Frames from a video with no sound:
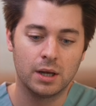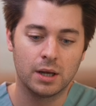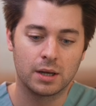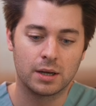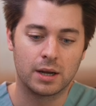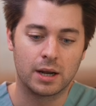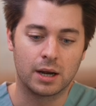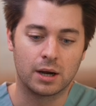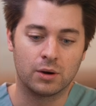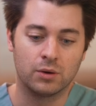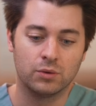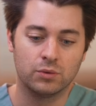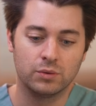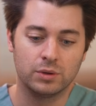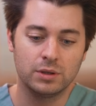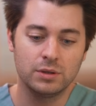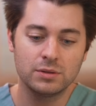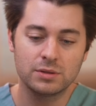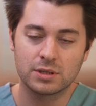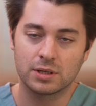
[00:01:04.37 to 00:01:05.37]
Now, we
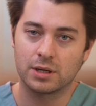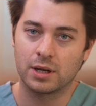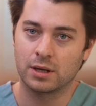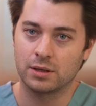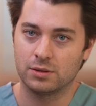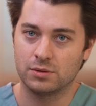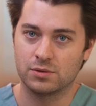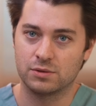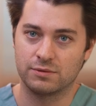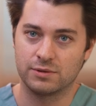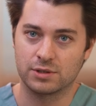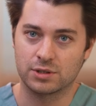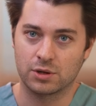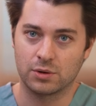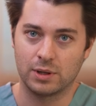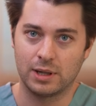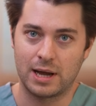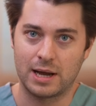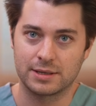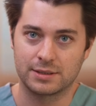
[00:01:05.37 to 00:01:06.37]
used to not use
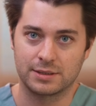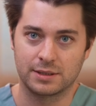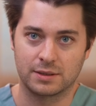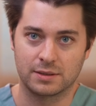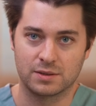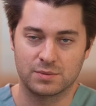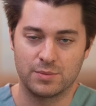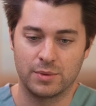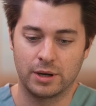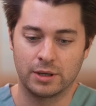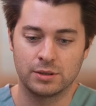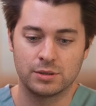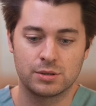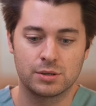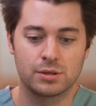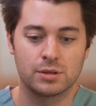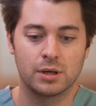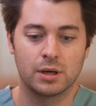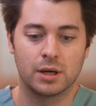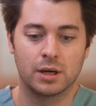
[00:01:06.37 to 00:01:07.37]
viscoelastic as
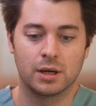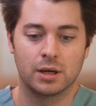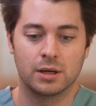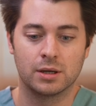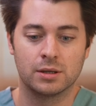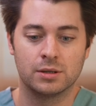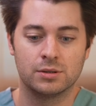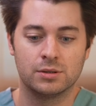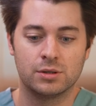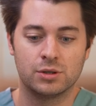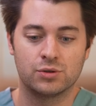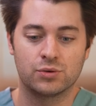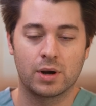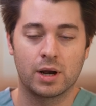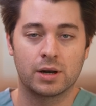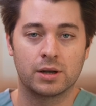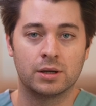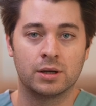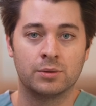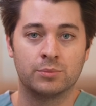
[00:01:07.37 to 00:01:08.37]
much to try
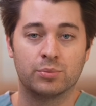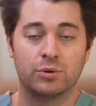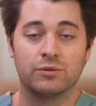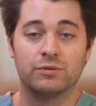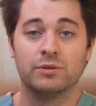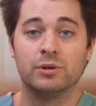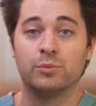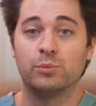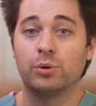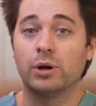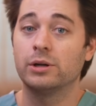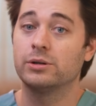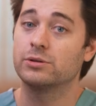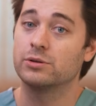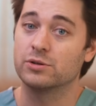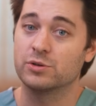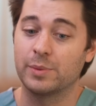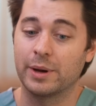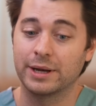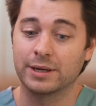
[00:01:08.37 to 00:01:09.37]
to prevent pressure
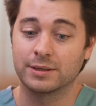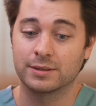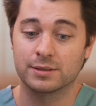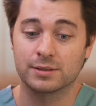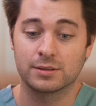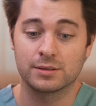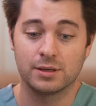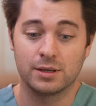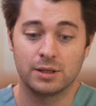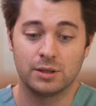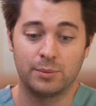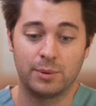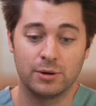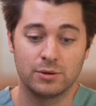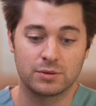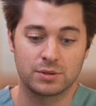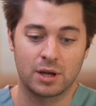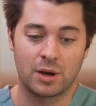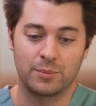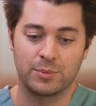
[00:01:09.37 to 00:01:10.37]
spikes in the
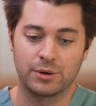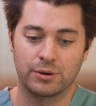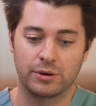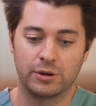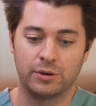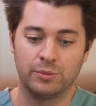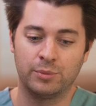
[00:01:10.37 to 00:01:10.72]
post-op period,